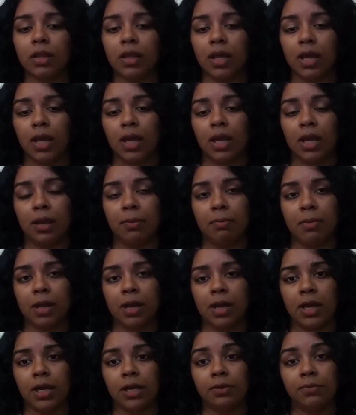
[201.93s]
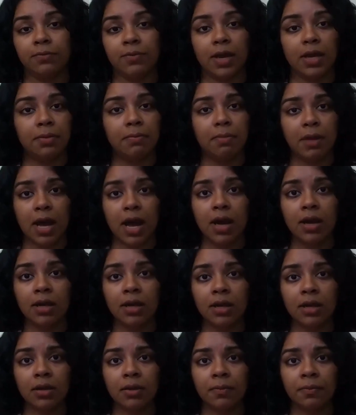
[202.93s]
they might fight
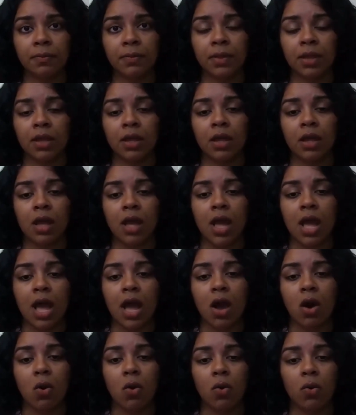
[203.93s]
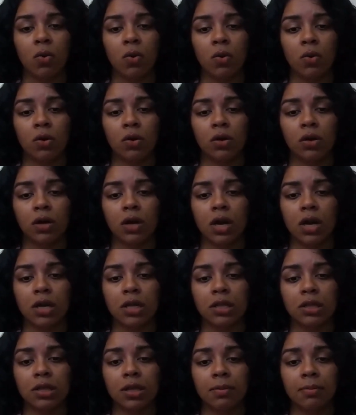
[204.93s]
back, or
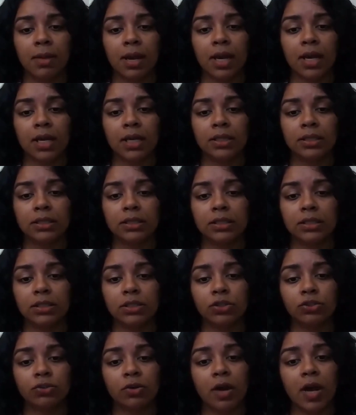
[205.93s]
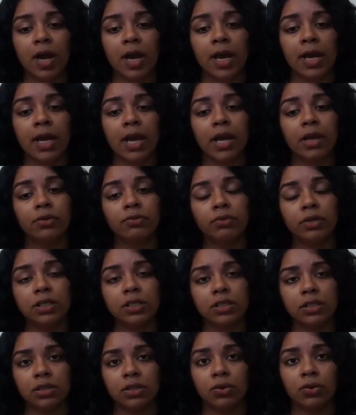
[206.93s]
they might try and
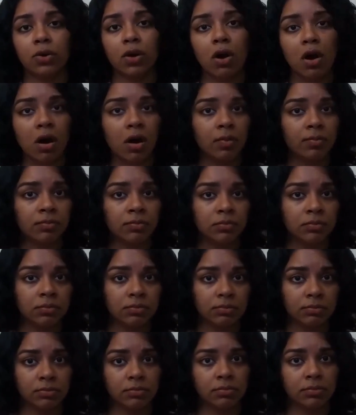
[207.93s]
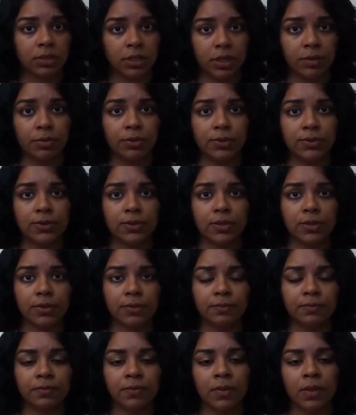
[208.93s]
reason or calm the
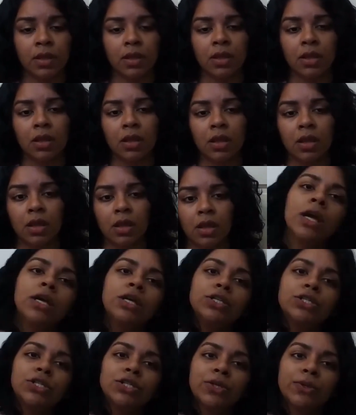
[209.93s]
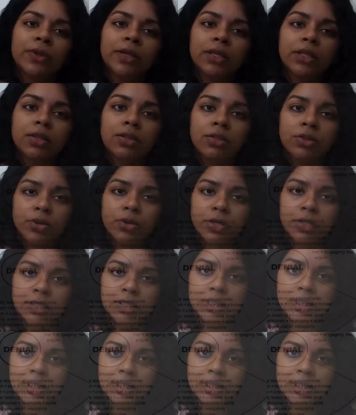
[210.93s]
abuser. So in the third